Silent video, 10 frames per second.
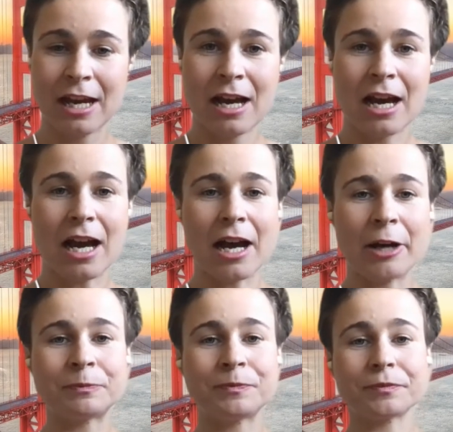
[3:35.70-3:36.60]

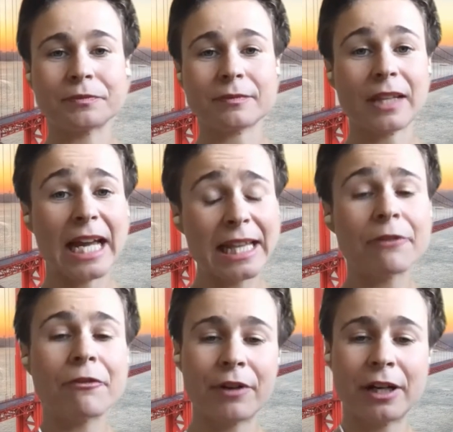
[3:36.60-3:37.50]
And
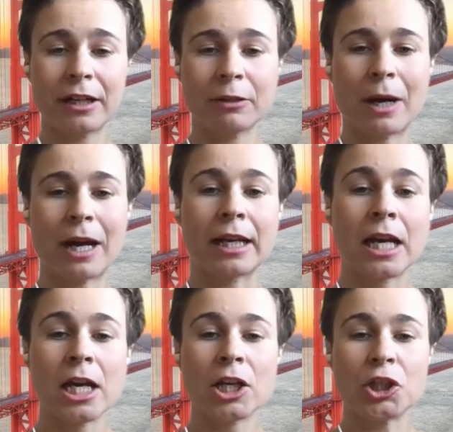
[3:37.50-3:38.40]
the third one,
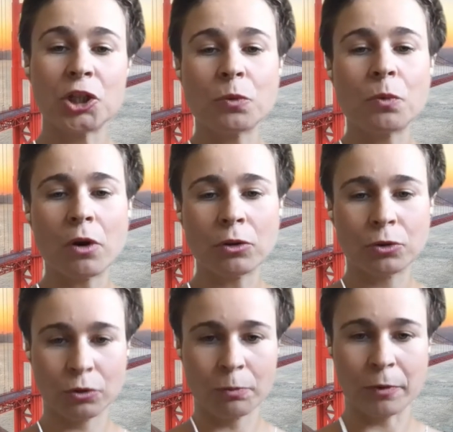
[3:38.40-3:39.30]
you want to
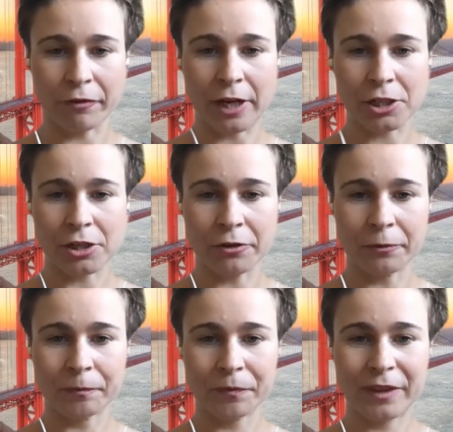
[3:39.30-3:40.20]
look professional.
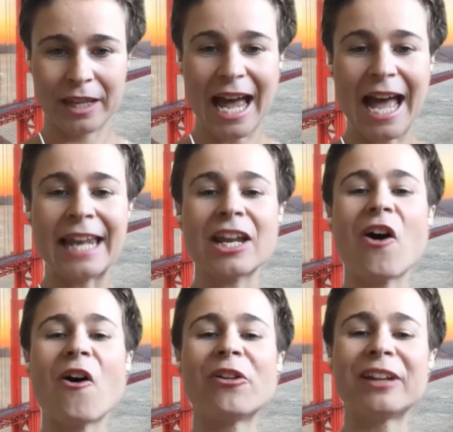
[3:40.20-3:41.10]
And
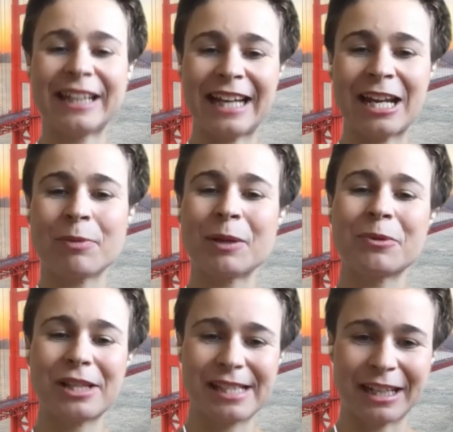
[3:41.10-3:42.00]
only then
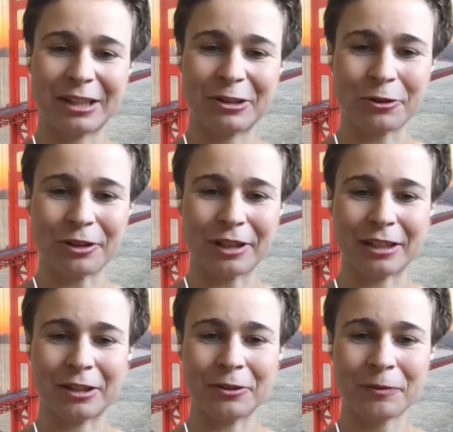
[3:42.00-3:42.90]
people decide to contact
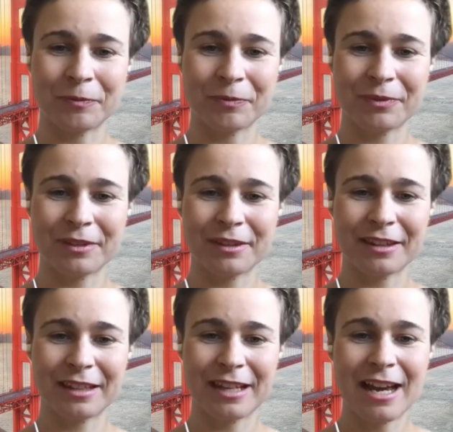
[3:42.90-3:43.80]
you,
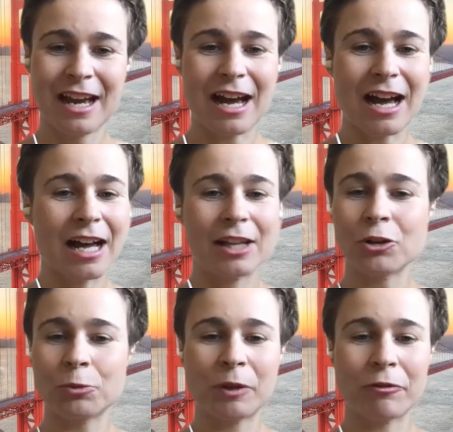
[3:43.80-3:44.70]

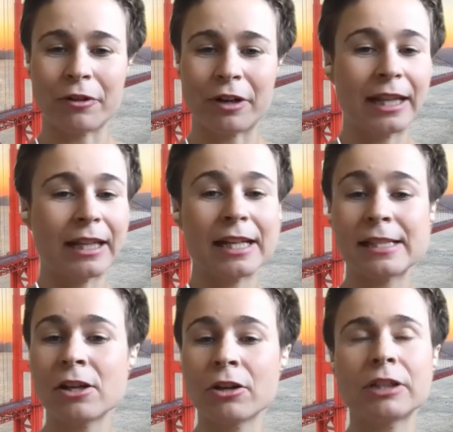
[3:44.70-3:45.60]
not before. And
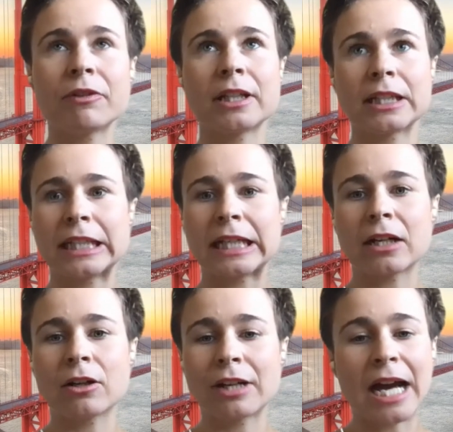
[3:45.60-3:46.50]
it's not even that they
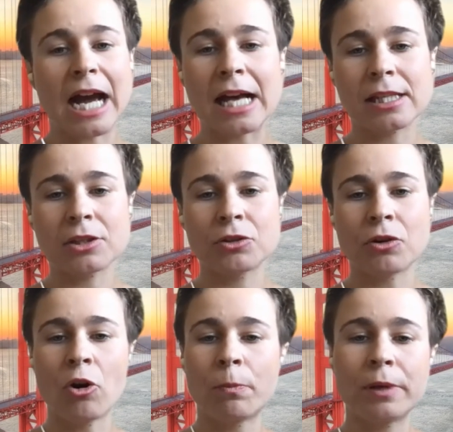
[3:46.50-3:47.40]
are going to ask you,
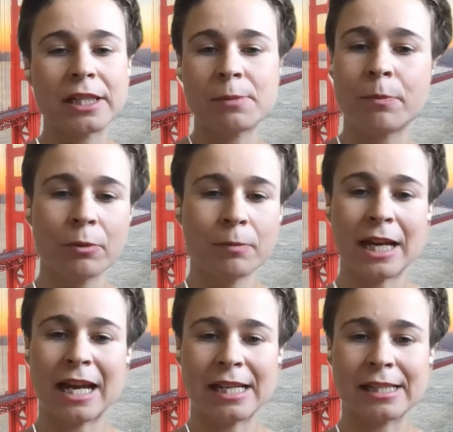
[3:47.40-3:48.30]
oh, please book me a
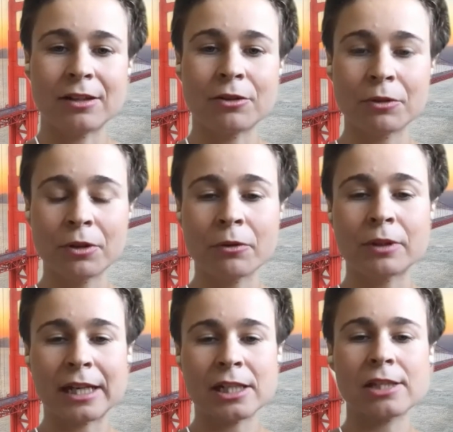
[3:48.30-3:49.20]
lesson. No.
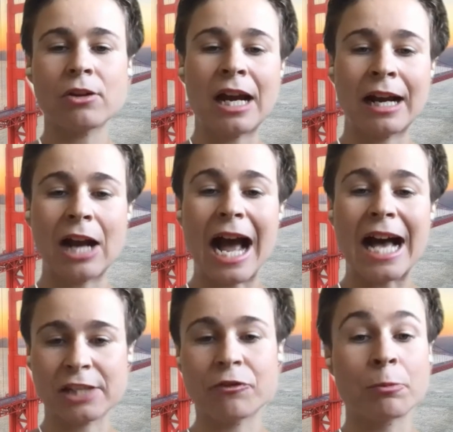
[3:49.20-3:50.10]
They're just going to
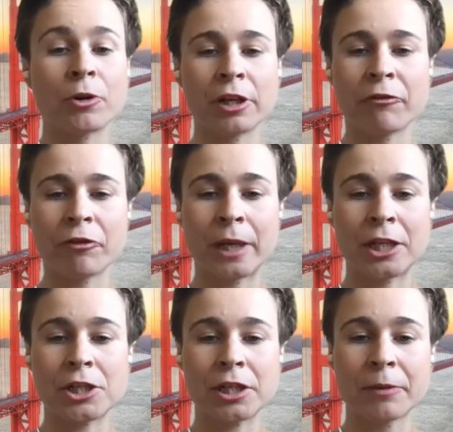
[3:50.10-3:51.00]
ask for more
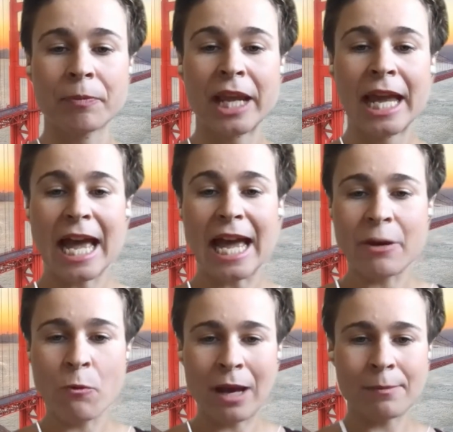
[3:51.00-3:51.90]
information. And the
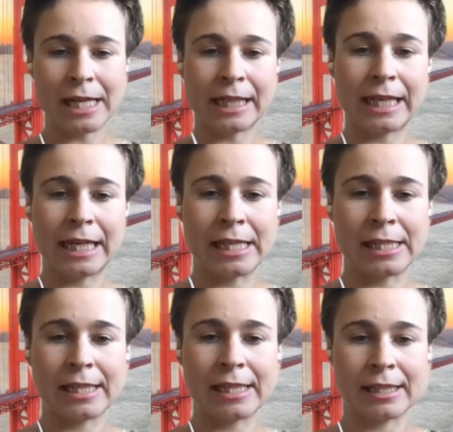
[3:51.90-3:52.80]
website
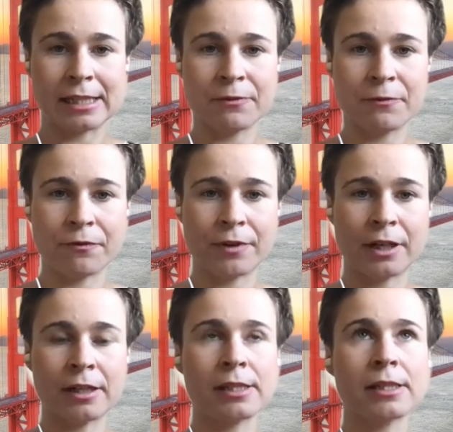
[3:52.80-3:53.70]
is this
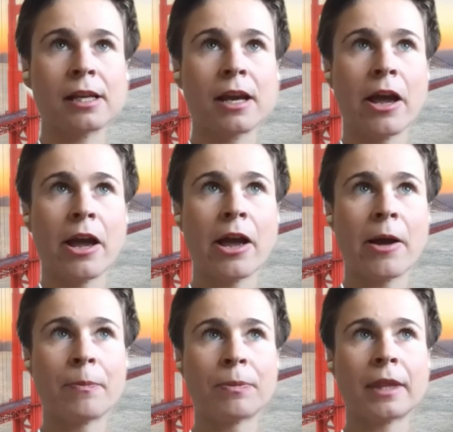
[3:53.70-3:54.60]
first
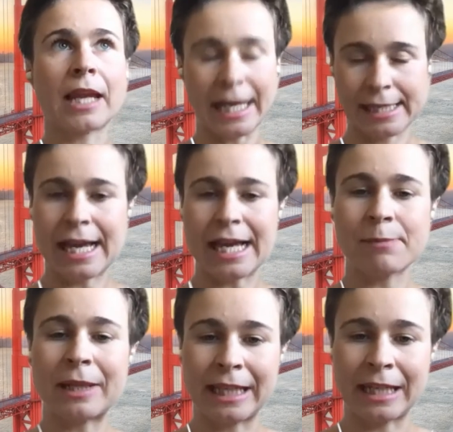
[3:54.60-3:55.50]

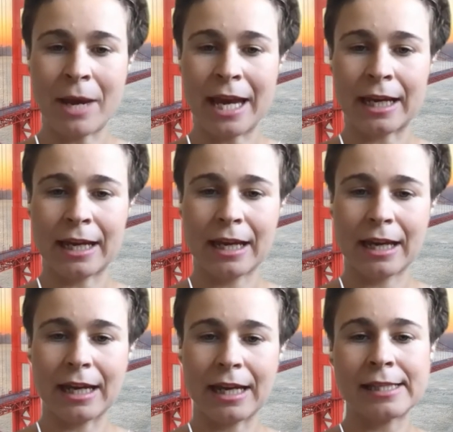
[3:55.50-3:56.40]
assessment they make.
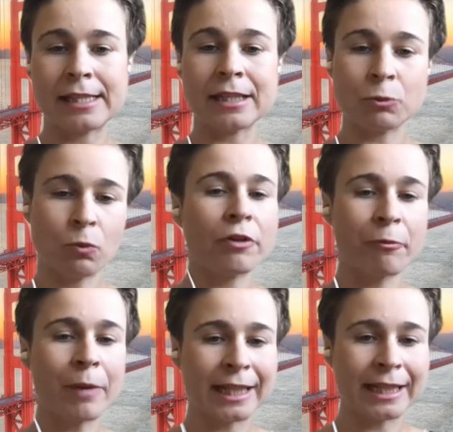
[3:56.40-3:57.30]
Is it worth
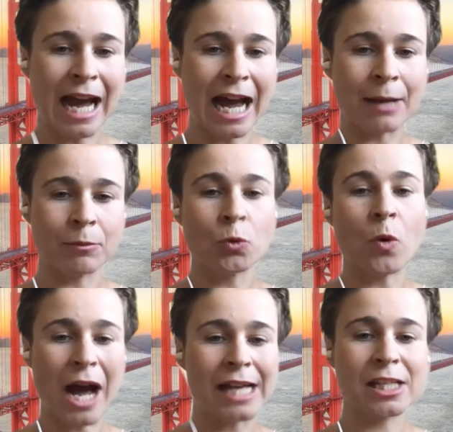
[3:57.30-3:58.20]
my time to
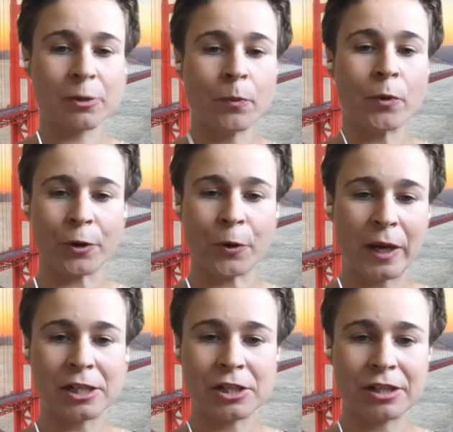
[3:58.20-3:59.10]
ask more
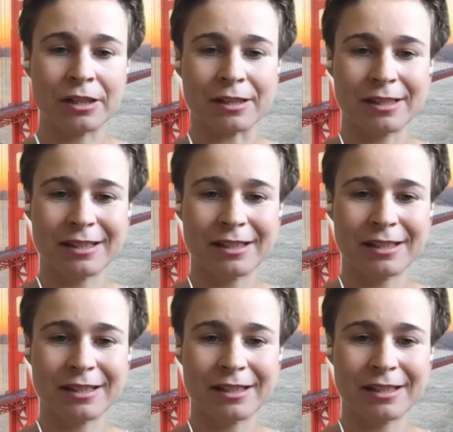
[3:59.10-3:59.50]
questions?